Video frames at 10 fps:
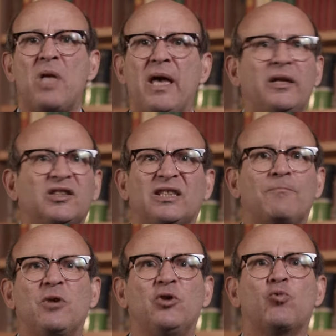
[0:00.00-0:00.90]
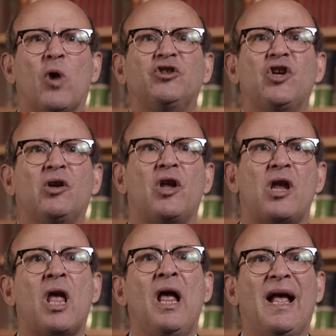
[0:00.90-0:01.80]
and accepted
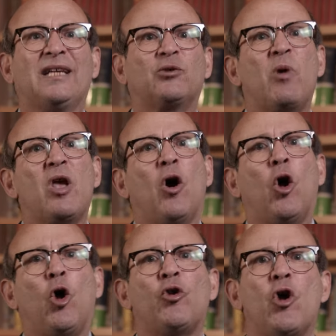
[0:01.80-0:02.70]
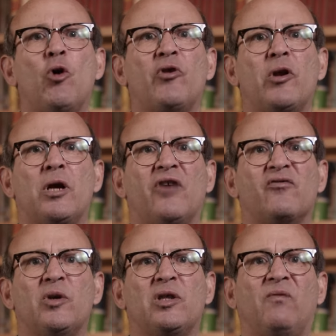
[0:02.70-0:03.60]
grudgingly, as we all know that a
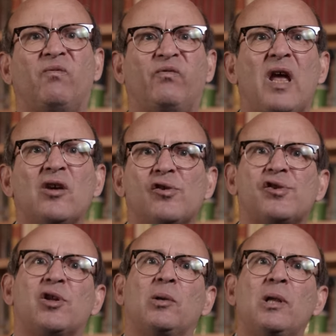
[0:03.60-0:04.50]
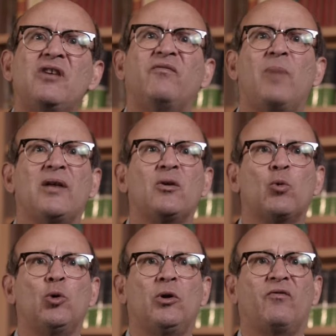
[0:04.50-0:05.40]
government that fails to live by the
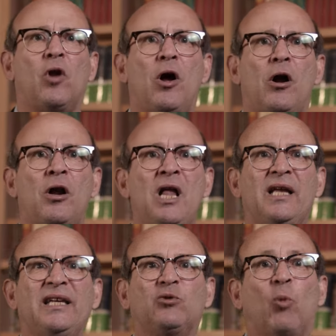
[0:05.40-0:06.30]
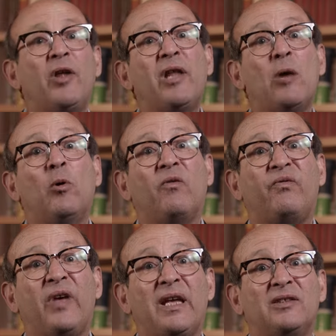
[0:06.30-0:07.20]
rule of law is one that will
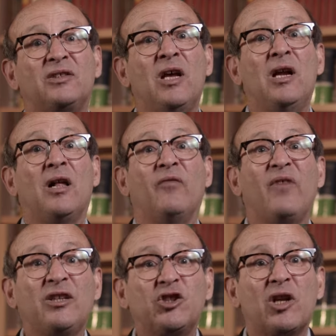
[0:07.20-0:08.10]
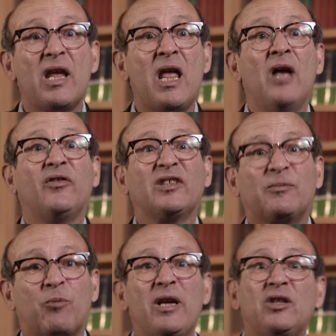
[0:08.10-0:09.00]
face eventually the
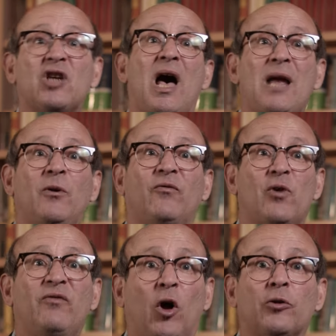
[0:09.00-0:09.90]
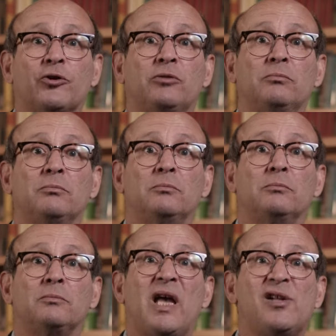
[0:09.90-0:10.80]
springtime of revolt.
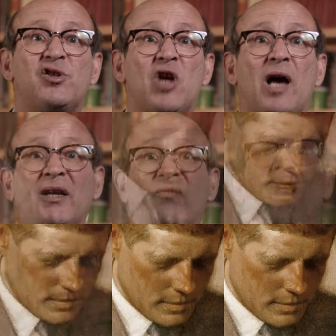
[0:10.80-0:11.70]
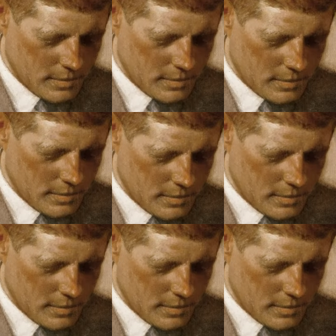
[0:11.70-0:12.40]
As John F. Kennedy said,